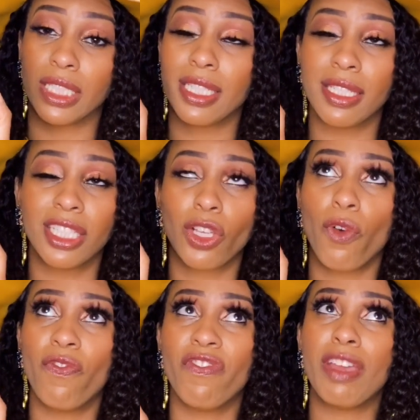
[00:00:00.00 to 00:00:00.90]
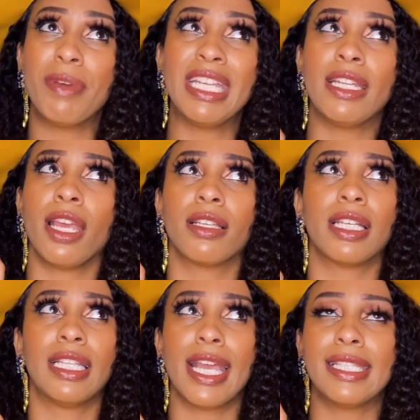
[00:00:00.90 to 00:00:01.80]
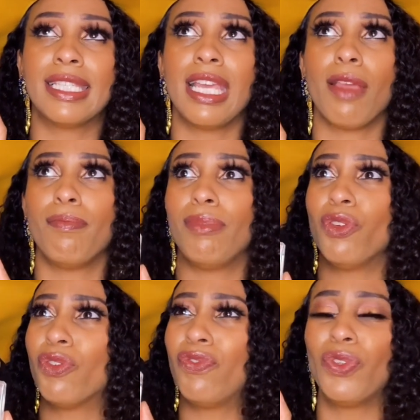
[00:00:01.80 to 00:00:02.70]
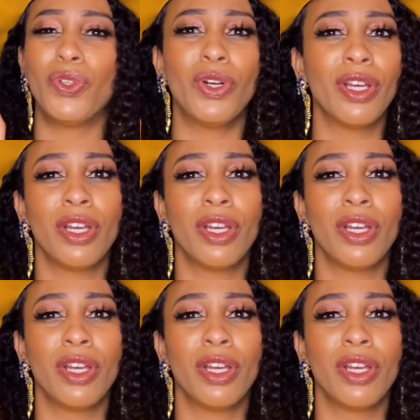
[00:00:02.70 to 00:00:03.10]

This is so feminine and classy and beautiful.